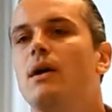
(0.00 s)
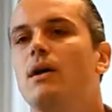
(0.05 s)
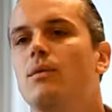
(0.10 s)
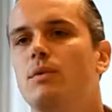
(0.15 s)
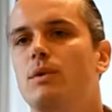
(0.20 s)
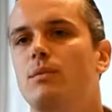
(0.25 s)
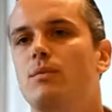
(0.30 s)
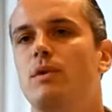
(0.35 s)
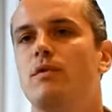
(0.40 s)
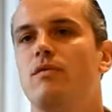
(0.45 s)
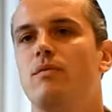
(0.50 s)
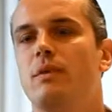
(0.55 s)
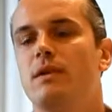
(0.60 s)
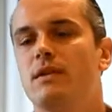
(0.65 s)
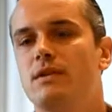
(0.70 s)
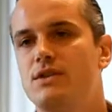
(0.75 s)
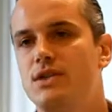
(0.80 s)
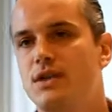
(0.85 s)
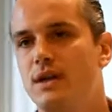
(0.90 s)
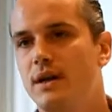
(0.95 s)
We've
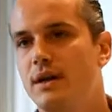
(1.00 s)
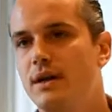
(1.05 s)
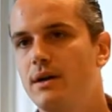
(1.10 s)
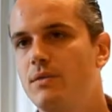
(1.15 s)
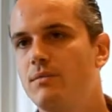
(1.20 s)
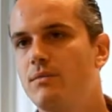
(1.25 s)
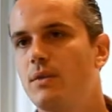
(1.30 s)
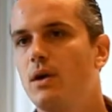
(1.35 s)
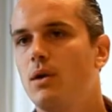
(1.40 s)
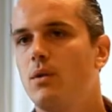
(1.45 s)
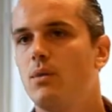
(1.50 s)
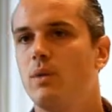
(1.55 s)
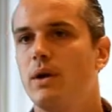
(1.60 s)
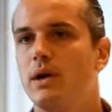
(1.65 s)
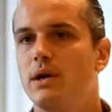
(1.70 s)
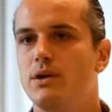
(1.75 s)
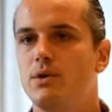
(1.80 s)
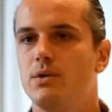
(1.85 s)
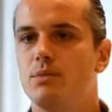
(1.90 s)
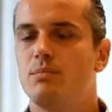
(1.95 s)
built SHARE,
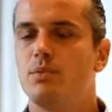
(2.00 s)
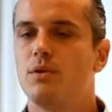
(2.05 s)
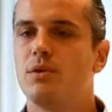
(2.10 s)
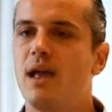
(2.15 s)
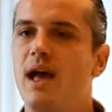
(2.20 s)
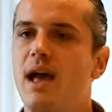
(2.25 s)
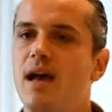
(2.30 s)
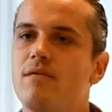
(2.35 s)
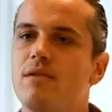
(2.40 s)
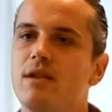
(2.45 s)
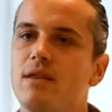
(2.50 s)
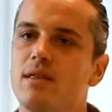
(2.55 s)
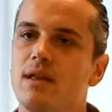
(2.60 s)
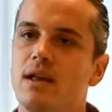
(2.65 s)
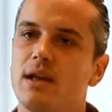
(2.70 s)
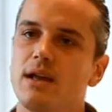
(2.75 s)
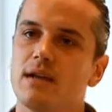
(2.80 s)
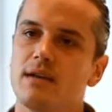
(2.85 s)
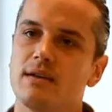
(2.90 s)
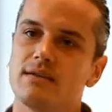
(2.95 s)
where you put
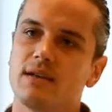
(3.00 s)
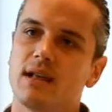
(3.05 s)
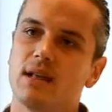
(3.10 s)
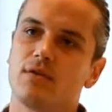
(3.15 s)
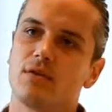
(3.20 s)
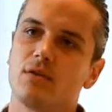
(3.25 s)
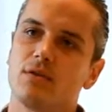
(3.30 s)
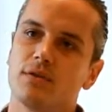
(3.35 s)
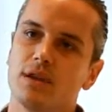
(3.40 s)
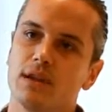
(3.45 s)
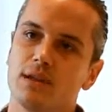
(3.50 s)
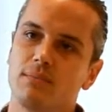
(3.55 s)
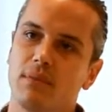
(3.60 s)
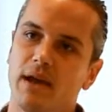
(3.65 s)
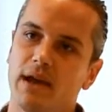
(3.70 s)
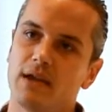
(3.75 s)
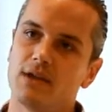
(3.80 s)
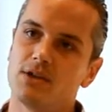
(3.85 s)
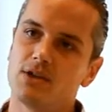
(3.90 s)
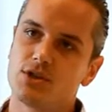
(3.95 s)
everything in a self-contained
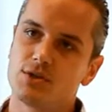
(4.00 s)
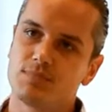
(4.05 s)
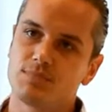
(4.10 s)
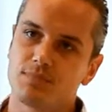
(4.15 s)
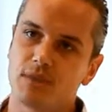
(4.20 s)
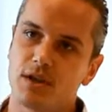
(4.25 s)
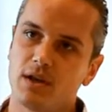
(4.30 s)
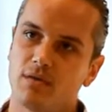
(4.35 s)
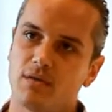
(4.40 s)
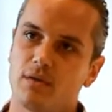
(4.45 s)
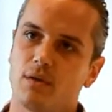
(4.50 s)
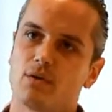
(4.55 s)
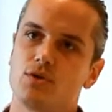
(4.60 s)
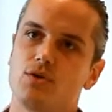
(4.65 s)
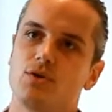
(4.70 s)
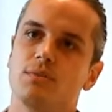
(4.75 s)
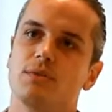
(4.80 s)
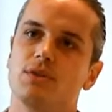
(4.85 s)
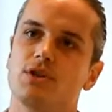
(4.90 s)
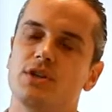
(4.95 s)
package in a
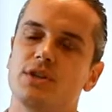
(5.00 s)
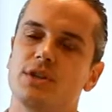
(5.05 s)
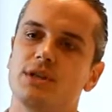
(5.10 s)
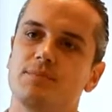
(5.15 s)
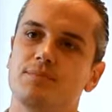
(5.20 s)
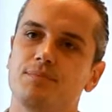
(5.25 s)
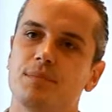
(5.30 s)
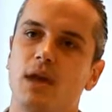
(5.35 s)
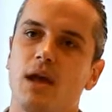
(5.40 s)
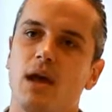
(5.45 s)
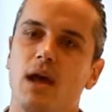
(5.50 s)
virtual machine.